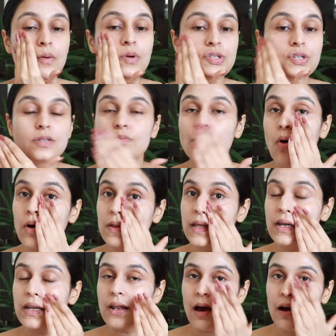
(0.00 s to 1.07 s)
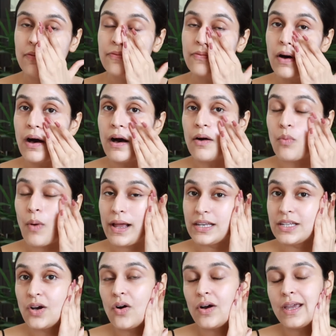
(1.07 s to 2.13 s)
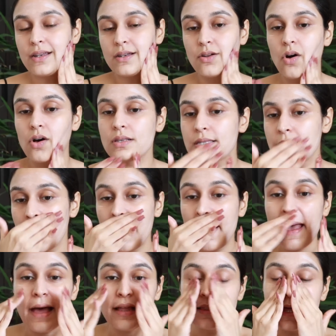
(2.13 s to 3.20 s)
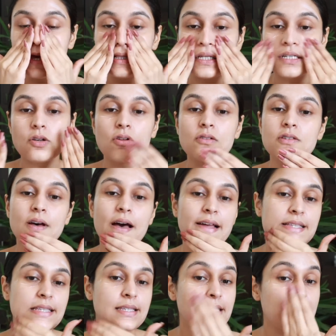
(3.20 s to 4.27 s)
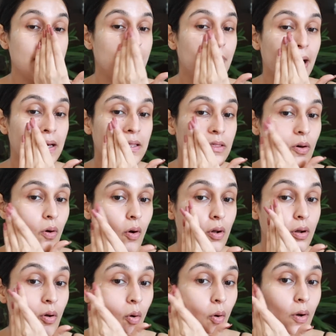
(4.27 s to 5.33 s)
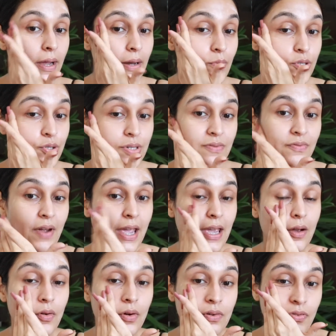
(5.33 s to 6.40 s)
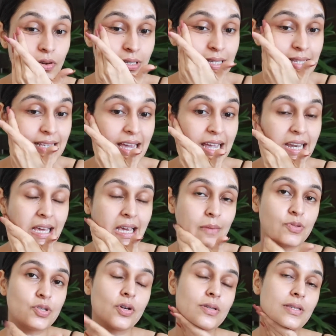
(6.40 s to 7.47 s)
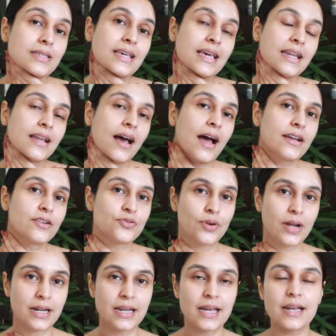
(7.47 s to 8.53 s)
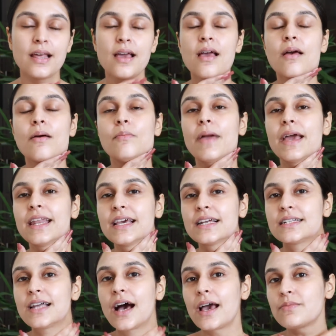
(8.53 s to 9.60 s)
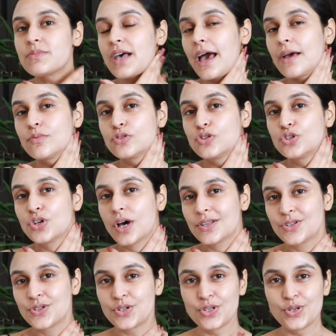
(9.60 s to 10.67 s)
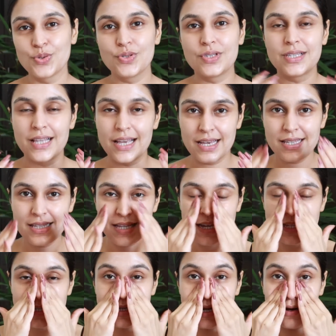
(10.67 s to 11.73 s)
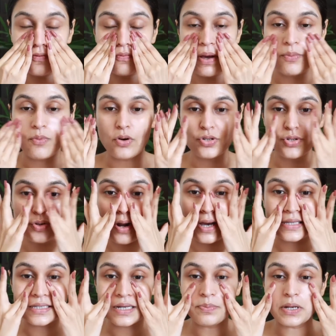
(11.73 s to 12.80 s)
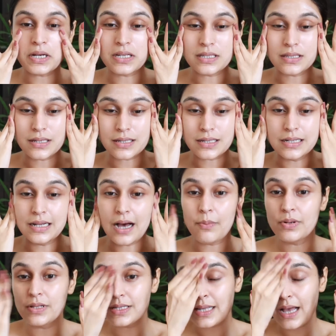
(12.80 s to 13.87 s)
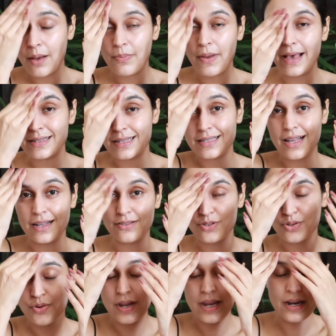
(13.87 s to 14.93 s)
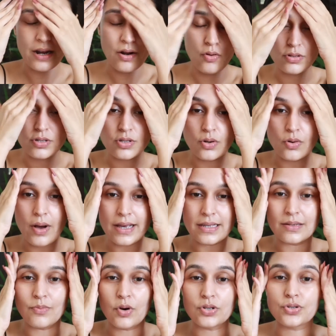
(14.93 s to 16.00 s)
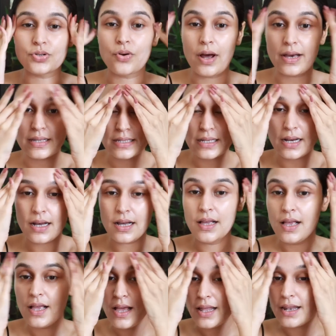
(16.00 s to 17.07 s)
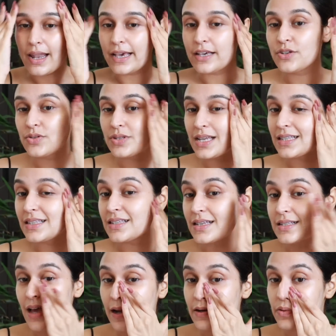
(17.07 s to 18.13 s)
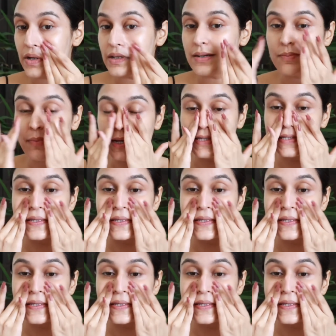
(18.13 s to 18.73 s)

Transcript: which is more than enough while you're indoors. And then this also has sea buckthorn oil, which is very good for the skin, keeps your skin hydrated. Many a times I would just use this instead of my moisturizer because this doubles up as a sunscreen and also as a moisturizer. Like you see, this has hydrated my